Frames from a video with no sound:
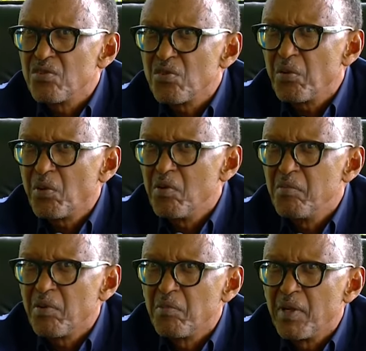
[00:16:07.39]
So we
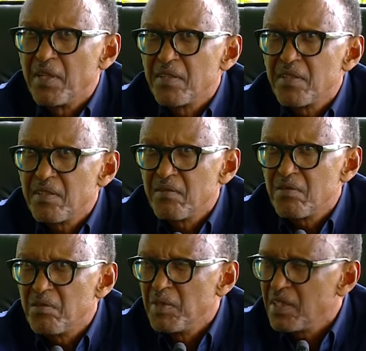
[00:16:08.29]
compromise
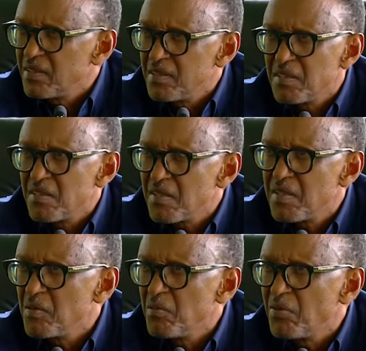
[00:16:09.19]
to make things
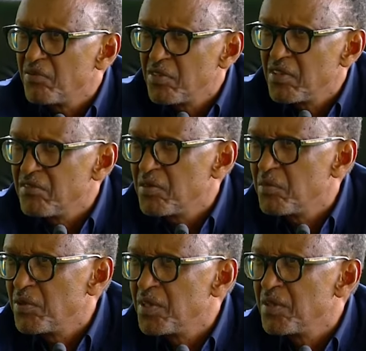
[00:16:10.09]
simple for
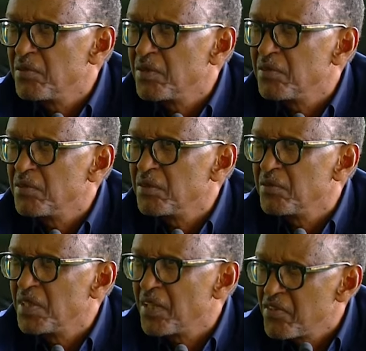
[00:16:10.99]
everybody. We, we,
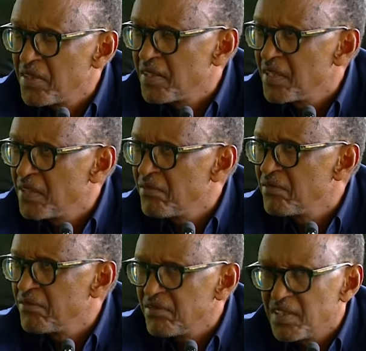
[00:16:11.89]
we actually
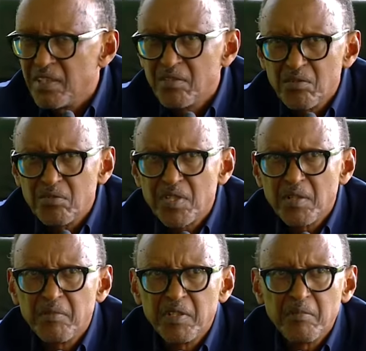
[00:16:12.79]
gave in to
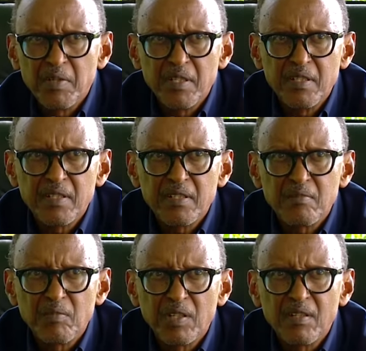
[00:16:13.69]
some
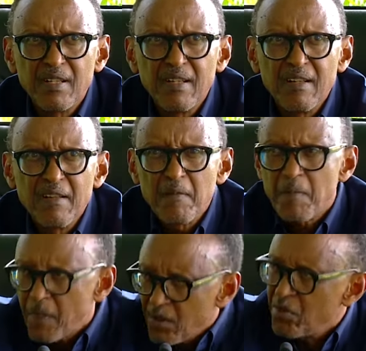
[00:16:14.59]
demands, but
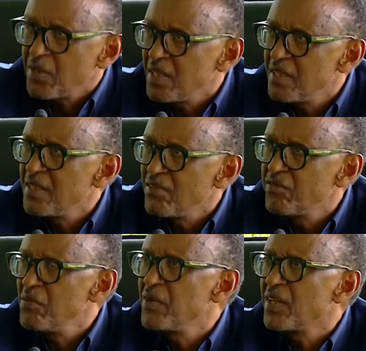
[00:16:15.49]
created a
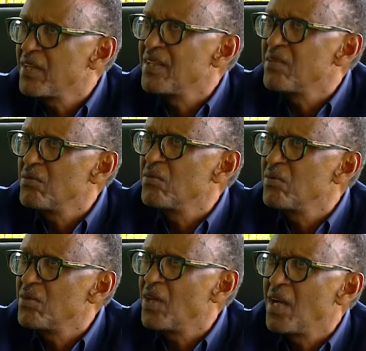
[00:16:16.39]
formula that
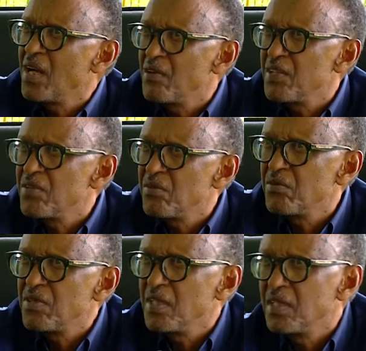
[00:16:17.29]
would allow us
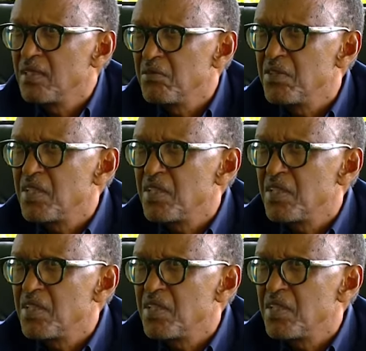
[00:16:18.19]
to take it.